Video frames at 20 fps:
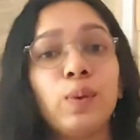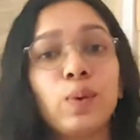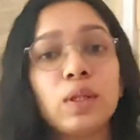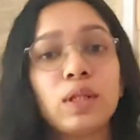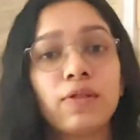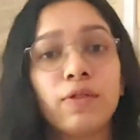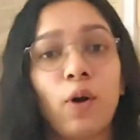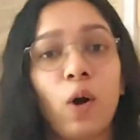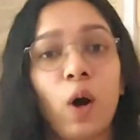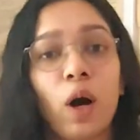
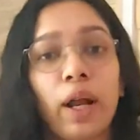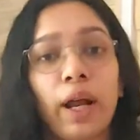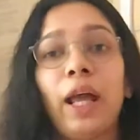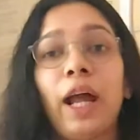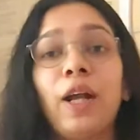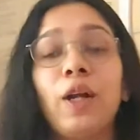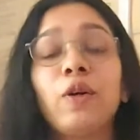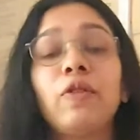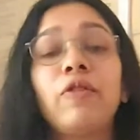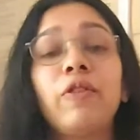used for
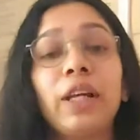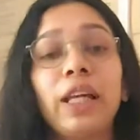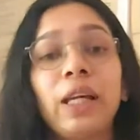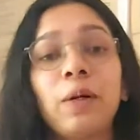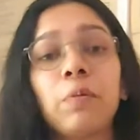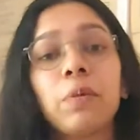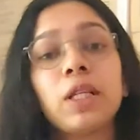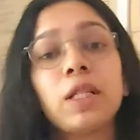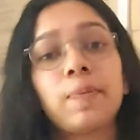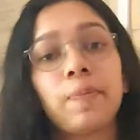and to free
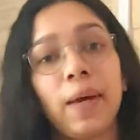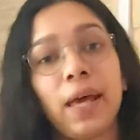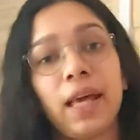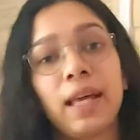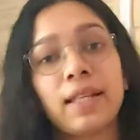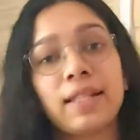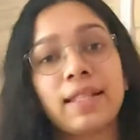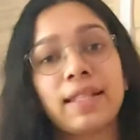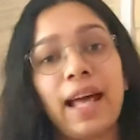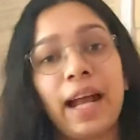up the
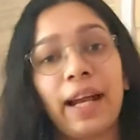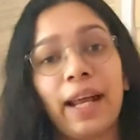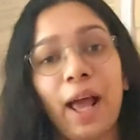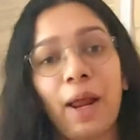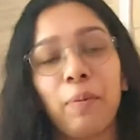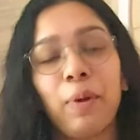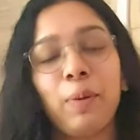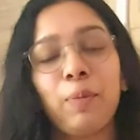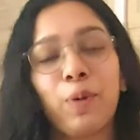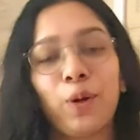space that
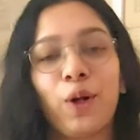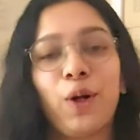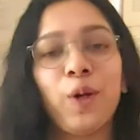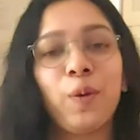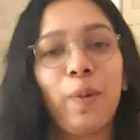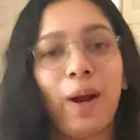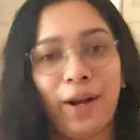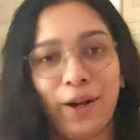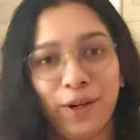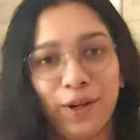can be put to
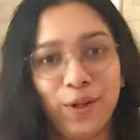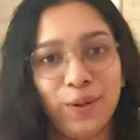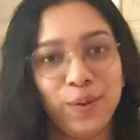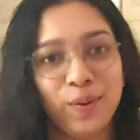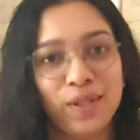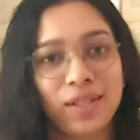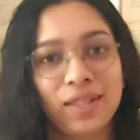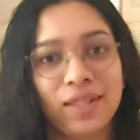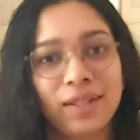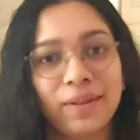better
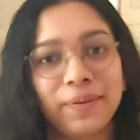use.